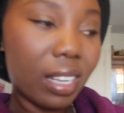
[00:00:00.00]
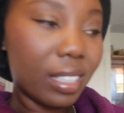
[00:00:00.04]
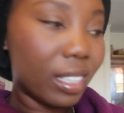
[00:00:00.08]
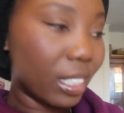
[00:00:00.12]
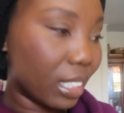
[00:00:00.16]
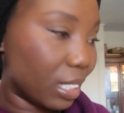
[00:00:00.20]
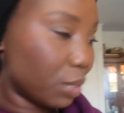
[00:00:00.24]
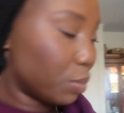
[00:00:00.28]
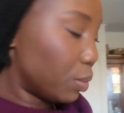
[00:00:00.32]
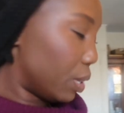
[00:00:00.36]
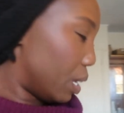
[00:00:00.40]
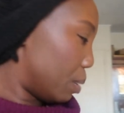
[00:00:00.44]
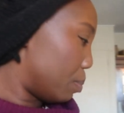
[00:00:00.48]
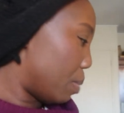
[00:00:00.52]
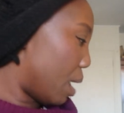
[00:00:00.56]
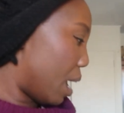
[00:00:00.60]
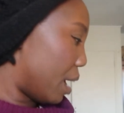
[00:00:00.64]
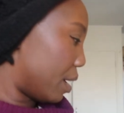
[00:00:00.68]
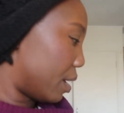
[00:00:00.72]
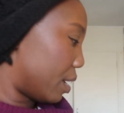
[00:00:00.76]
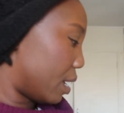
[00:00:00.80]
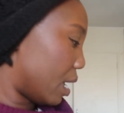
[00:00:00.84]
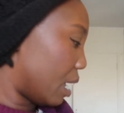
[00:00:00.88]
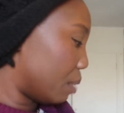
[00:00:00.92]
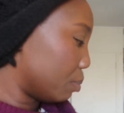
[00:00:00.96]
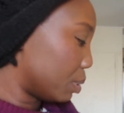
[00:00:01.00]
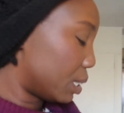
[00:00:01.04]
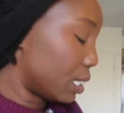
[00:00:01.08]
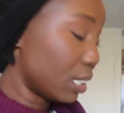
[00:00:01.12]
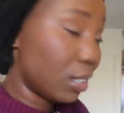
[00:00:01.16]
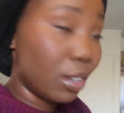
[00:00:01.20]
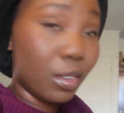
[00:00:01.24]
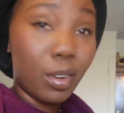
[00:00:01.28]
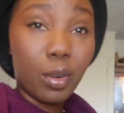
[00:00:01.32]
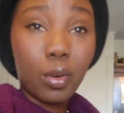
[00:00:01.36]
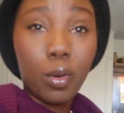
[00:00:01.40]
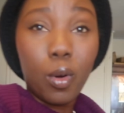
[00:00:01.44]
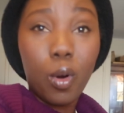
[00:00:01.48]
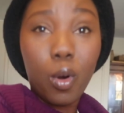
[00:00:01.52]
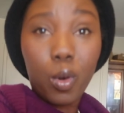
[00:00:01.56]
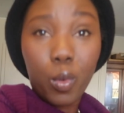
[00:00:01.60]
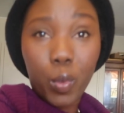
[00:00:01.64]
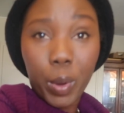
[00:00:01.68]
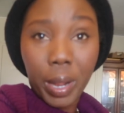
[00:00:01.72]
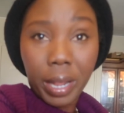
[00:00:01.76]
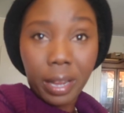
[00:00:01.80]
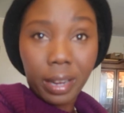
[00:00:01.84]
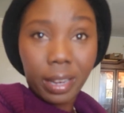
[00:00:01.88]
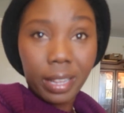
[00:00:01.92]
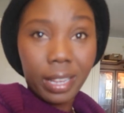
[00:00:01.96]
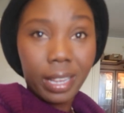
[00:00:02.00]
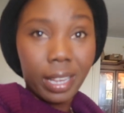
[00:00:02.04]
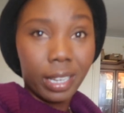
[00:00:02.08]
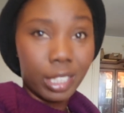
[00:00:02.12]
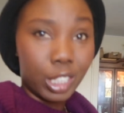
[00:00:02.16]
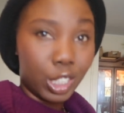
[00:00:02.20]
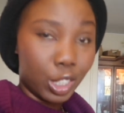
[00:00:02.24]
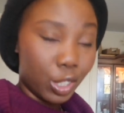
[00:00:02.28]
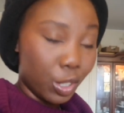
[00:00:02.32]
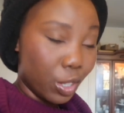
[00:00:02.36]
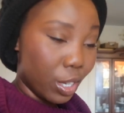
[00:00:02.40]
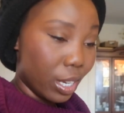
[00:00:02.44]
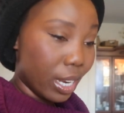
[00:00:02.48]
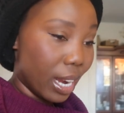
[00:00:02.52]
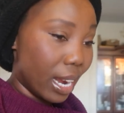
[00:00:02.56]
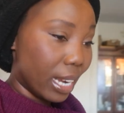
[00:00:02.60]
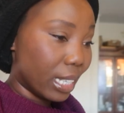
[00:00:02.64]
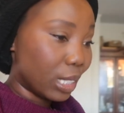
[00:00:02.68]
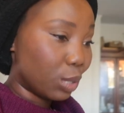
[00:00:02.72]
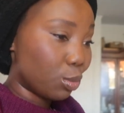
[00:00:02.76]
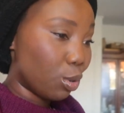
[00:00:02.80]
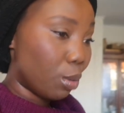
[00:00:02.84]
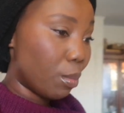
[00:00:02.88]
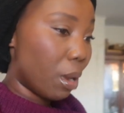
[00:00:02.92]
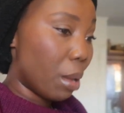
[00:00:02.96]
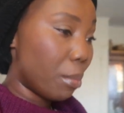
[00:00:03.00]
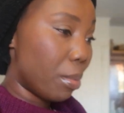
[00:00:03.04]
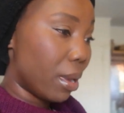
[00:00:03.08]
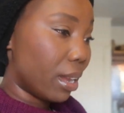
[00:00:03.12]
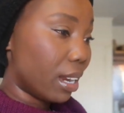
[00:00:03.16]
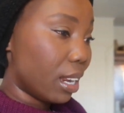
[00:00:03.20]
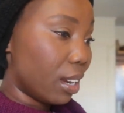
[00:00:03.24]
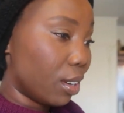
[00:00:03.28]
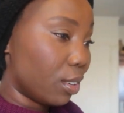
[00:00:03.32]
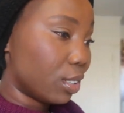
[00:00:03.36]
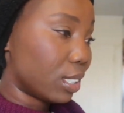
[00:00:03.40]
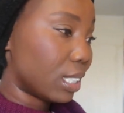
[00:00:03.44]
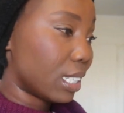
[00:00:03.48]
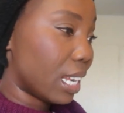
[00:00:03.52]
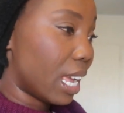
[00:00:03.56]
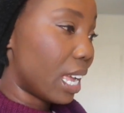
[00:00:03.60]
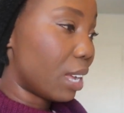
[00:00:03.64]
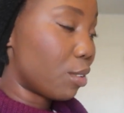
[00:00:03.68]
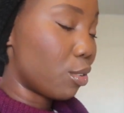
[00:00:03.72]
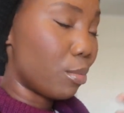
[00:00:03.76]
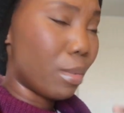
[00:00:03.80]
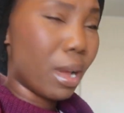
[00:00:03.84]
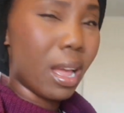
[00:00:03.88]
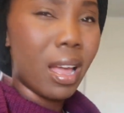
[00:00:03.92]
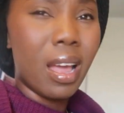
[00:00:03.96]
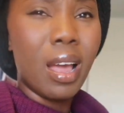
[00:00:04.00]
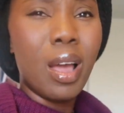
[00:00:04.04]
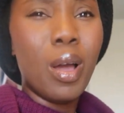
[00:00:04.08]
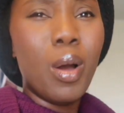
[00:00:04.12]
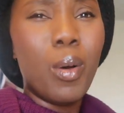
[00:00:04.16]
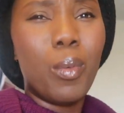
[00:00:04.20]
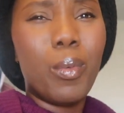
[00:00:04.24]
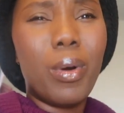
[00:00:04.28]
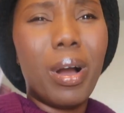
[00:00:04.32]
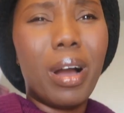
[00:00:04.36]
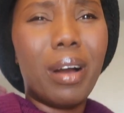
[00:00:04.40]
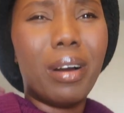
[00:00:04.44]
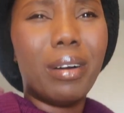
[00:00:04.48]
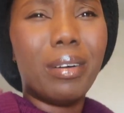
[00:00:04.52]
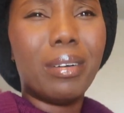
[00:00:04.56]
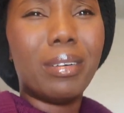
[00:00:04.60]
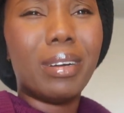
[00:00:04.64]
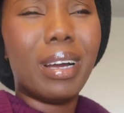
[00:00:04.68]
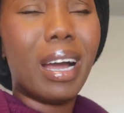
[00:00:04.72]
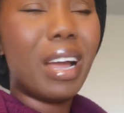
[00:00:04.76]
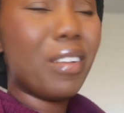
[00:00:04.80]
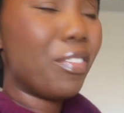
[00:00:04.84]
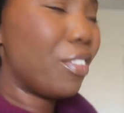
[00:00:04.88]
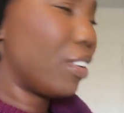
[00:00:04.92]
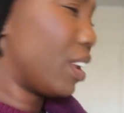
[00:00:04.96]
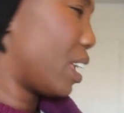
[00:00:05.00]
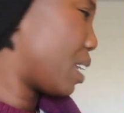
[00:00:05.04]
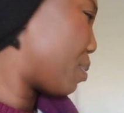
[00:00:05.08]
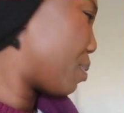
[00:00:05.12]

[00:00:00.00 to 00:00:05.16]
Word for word: doesn't really matter i'm still gonna go quickly and show you guys what my belly looks like or my well i feel